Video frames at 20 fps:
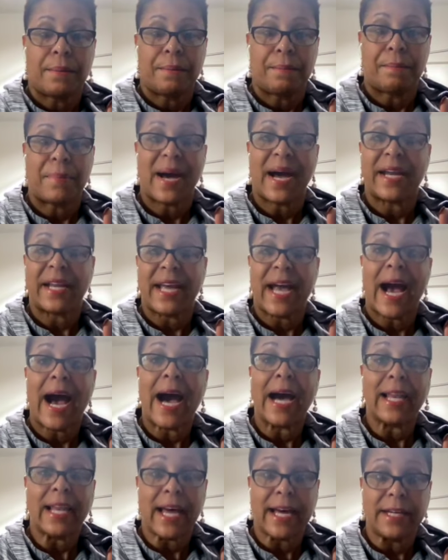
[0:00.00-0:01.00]
body
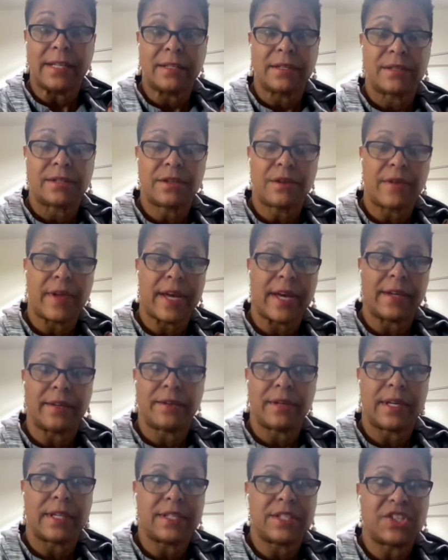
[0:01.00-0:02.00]
highlight, so that
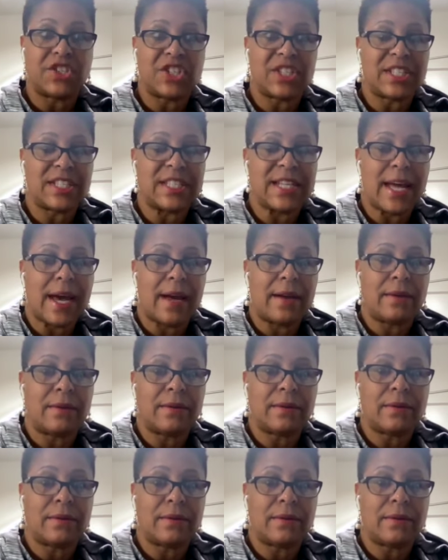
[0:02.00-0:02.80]
it's just not.